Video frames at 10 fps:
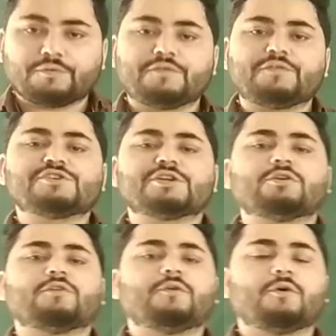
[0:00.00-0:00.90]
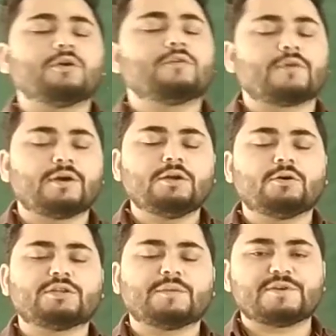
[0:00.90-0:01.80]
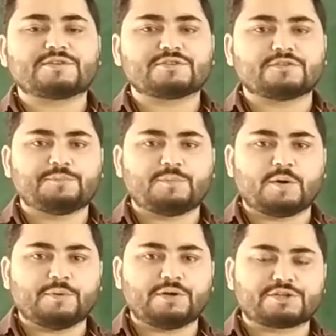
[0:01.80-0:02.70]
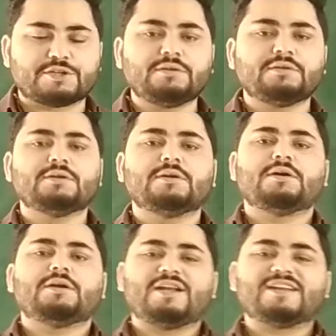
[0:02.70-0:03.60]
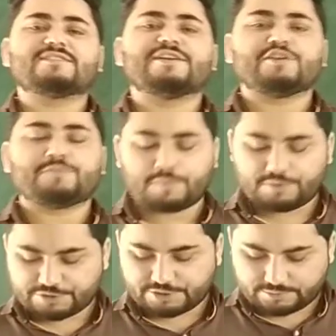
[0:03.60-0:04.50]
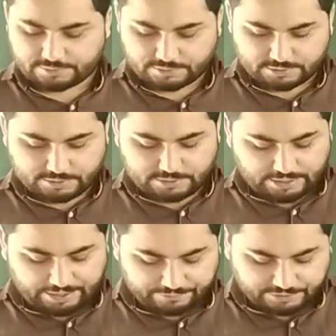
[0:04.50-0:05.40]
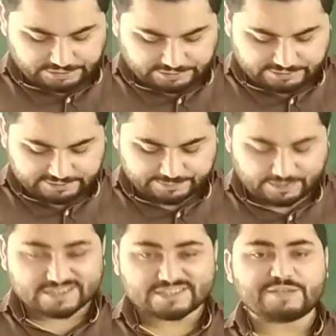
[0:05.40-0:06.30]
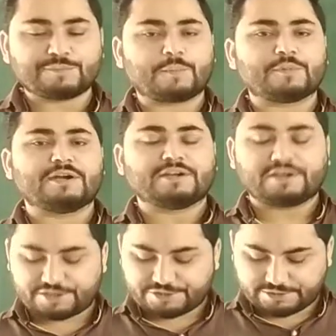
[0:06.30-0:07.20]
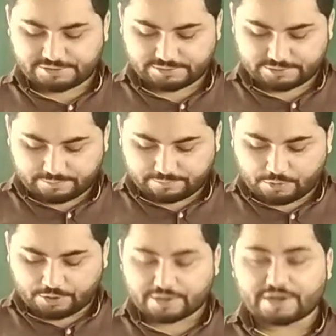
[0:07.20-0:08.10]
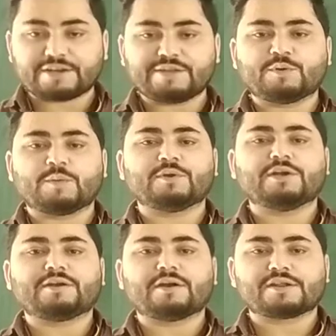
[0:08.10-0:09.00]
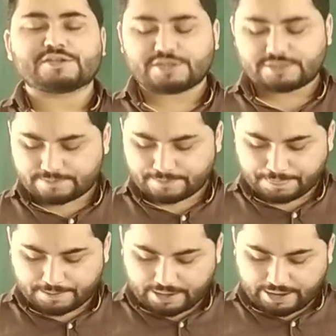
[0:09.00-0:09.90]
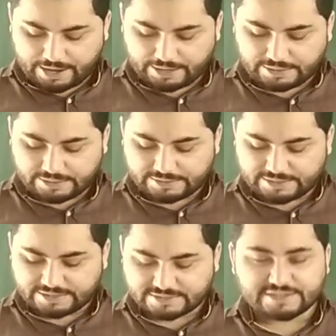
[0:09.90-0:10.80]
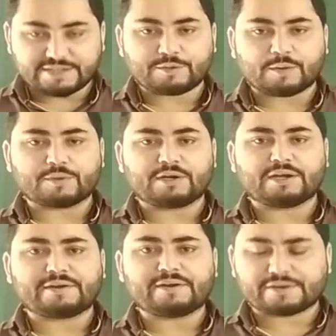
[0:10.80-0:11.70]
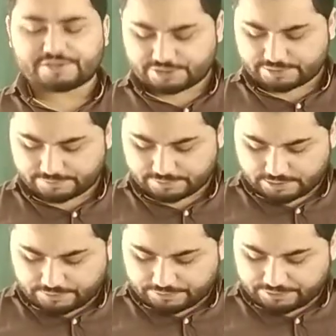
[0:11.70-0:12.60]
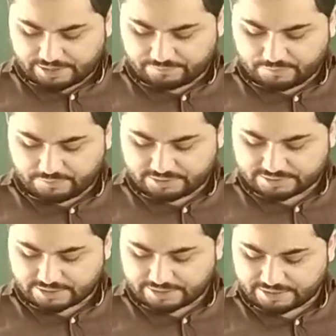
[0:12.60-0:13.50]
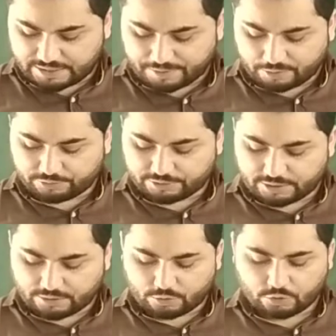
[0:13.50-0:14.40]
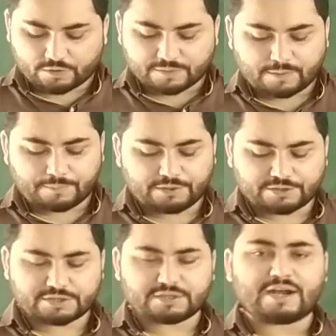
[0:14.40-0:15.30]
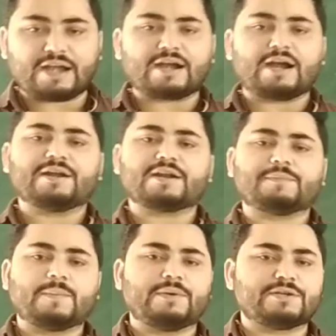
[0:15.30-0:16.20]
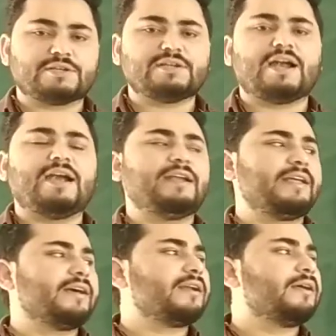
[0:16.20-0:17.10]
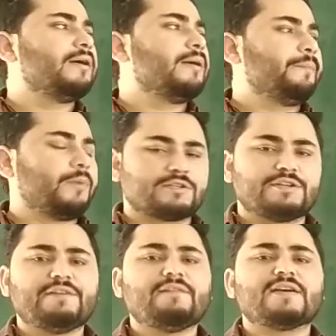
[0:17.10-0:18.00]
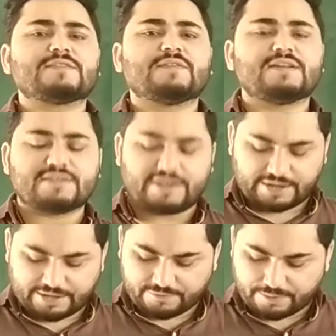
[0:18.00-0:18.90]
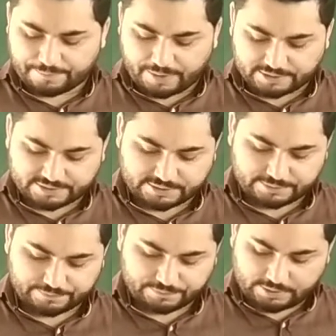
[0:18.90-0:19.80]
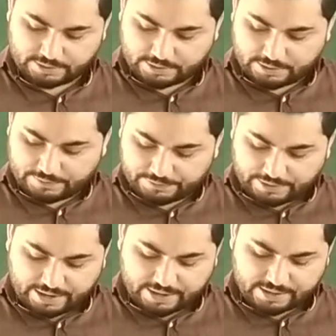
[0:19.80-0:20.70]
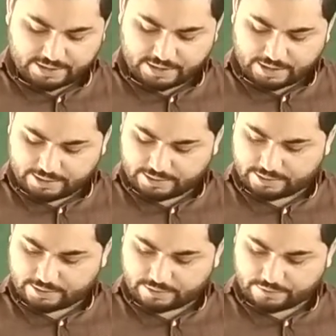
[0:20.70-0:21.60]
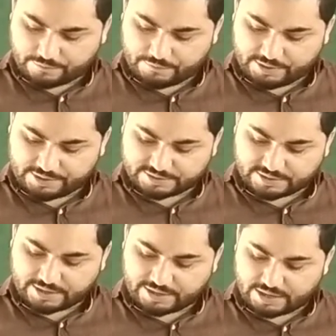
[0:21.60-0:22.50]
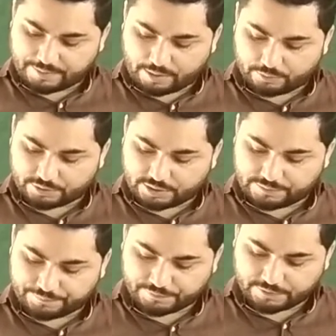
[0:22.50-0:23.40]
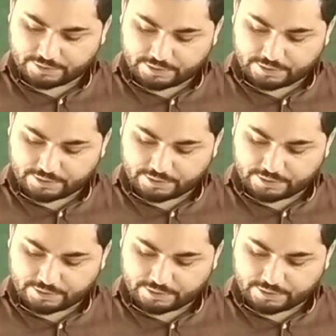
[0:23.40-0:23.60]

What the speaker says: division of whole world on the basis of population, density of population, right, which is sparsely populated region, moderately populated region, and densely populated region. Then we will study about the overpopulation and underpopulation and their positive as well as negative impacts. Then we will study about the